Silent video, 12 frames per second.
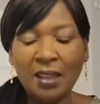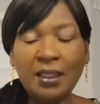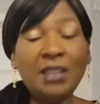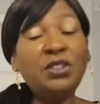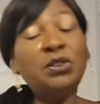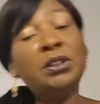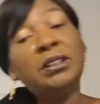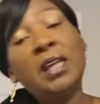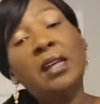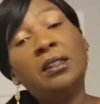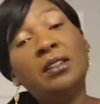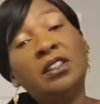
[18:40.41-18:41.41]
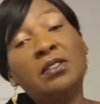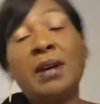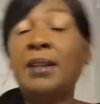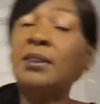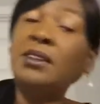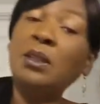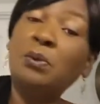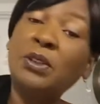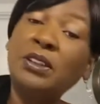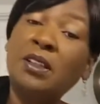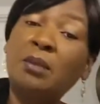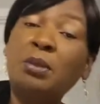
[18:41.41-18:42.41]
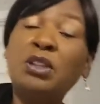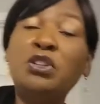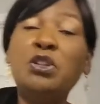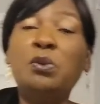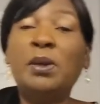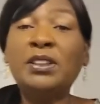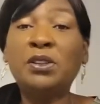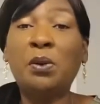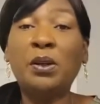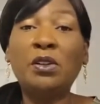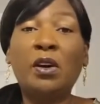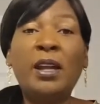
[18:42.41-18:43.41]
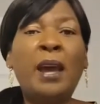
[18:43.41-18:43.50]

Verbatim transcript: that you just kind of look around to see what's going to be new, what's going on.